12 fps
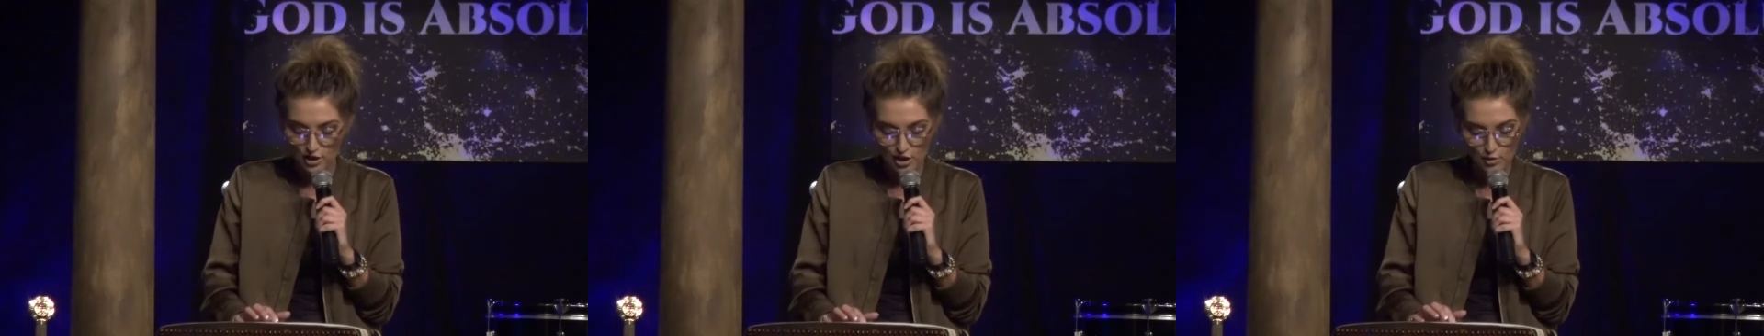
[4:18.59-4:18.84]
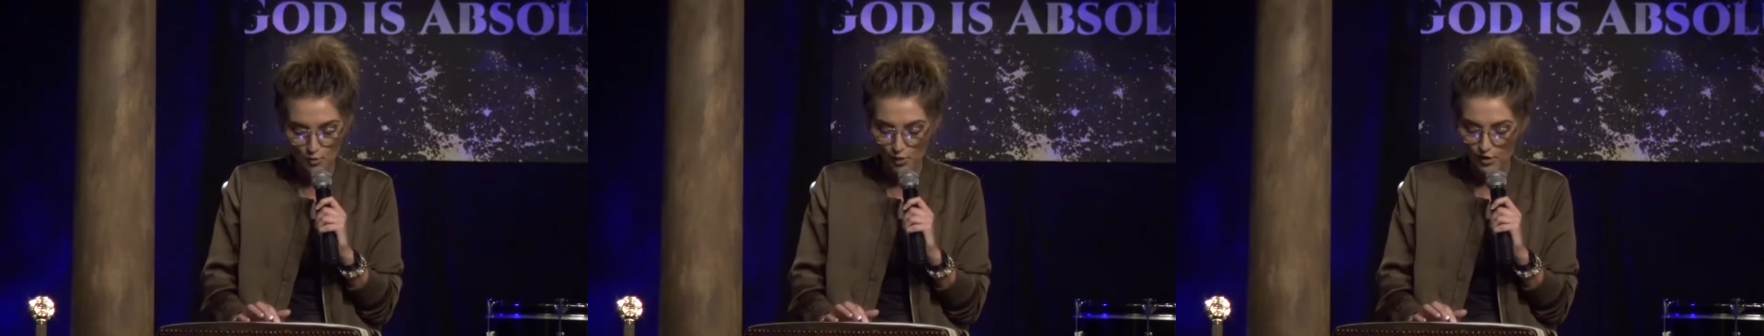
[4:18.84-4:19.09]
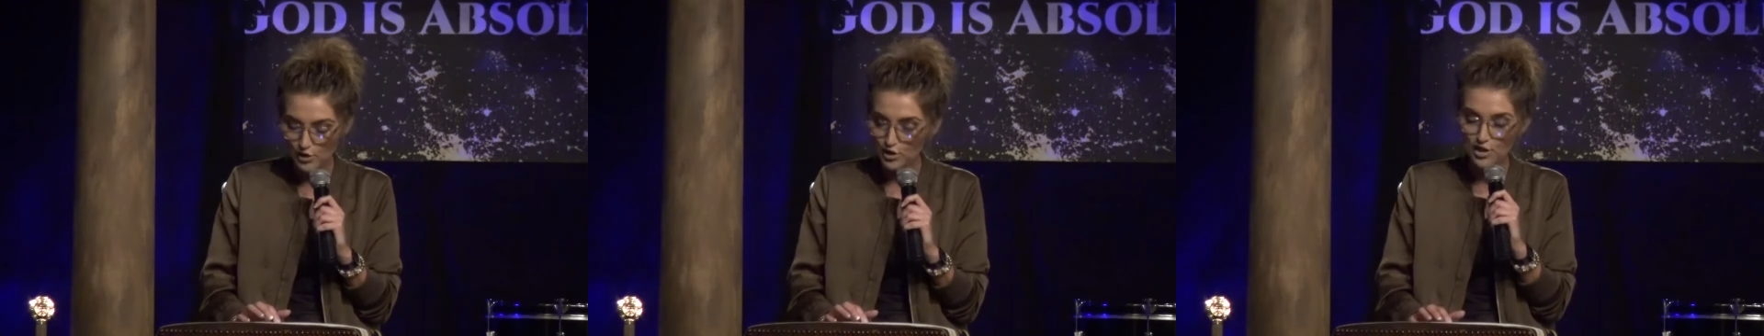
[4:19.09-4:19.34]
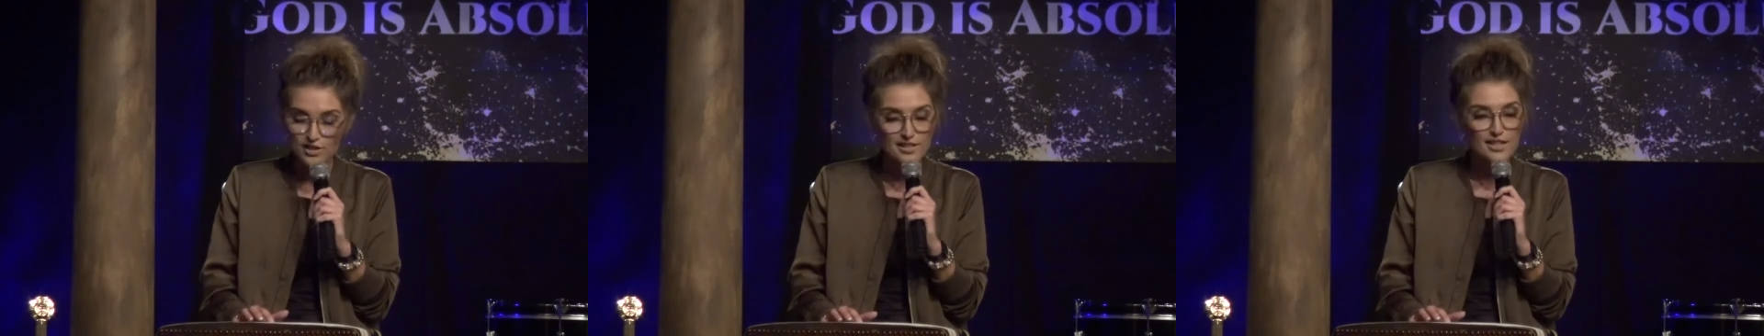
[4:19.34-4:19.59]
just works
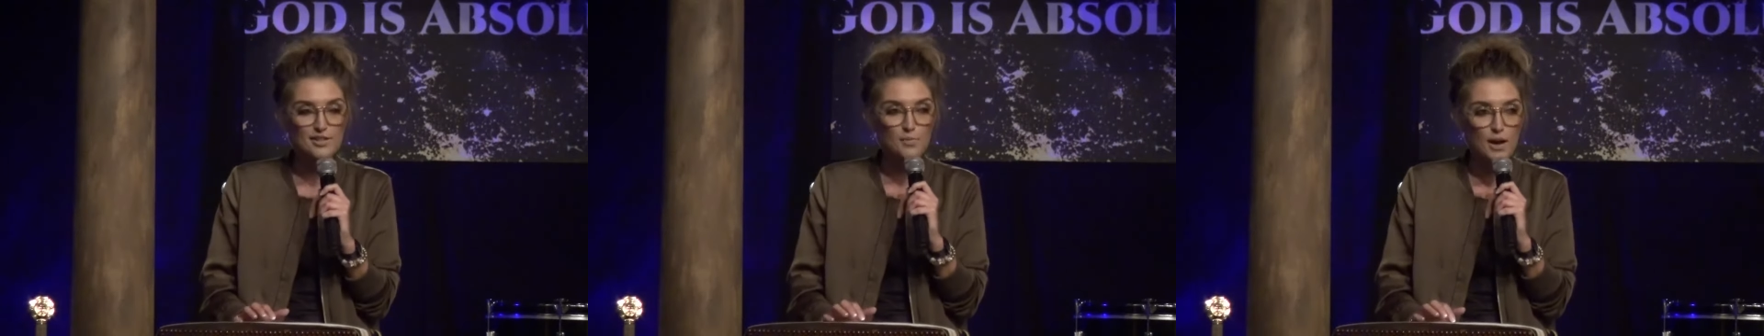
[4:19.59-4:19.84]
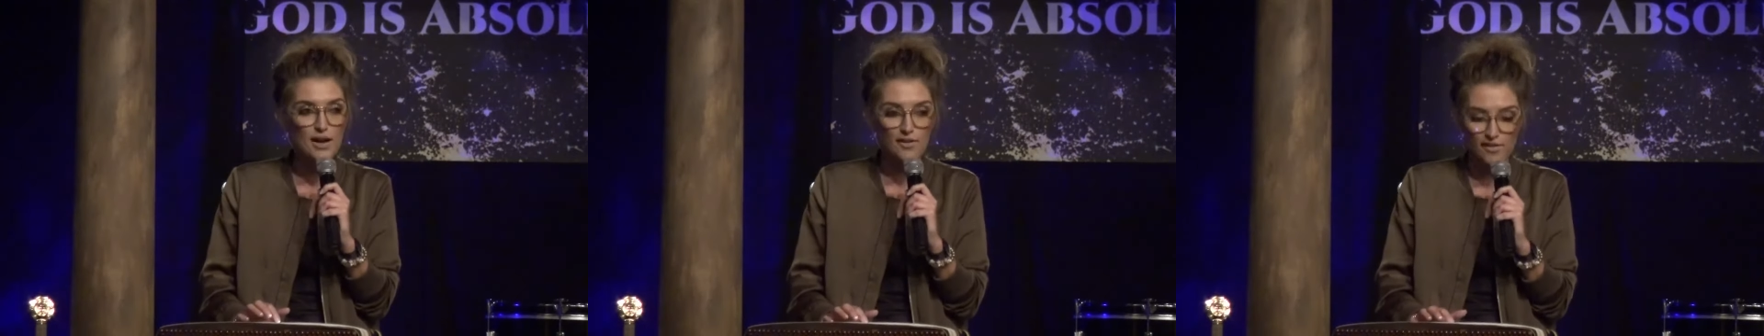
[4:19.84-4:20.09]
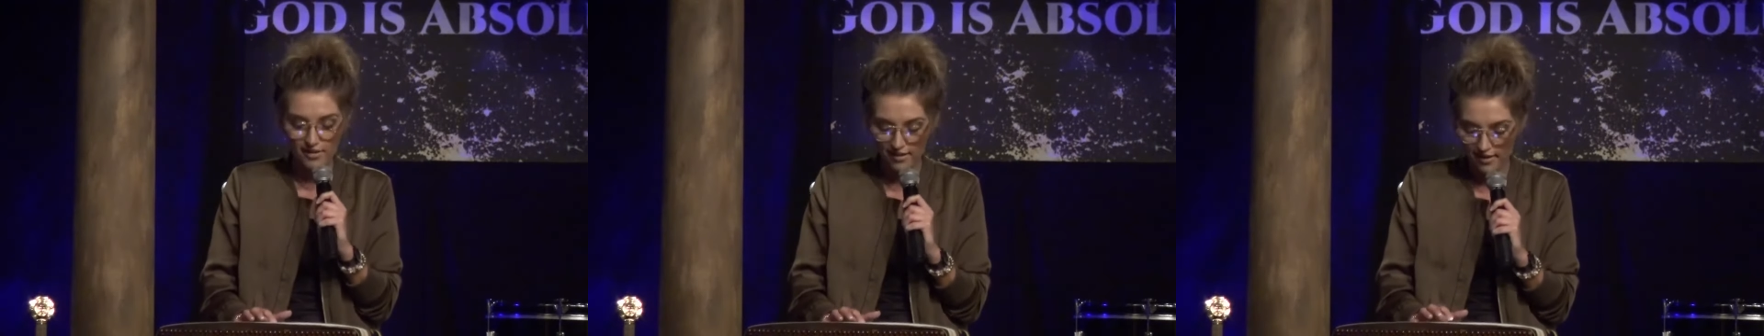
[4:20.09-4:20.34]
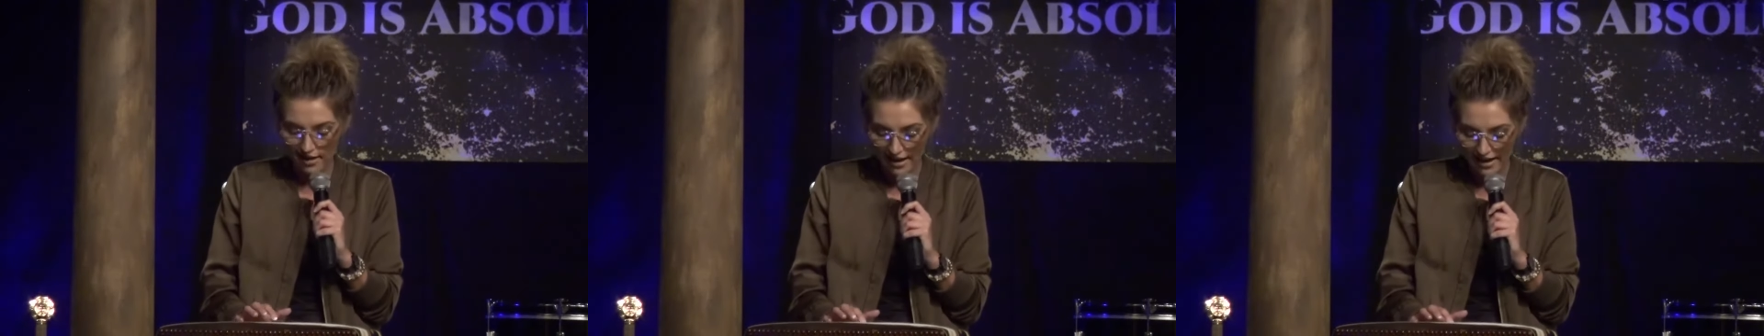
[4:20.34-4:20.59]
just as well
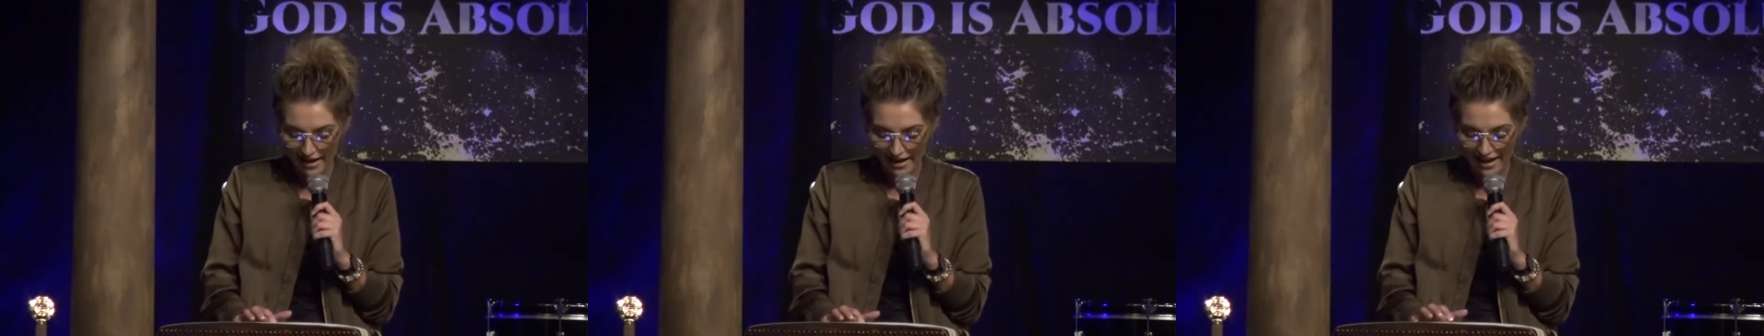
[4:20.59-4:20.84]
and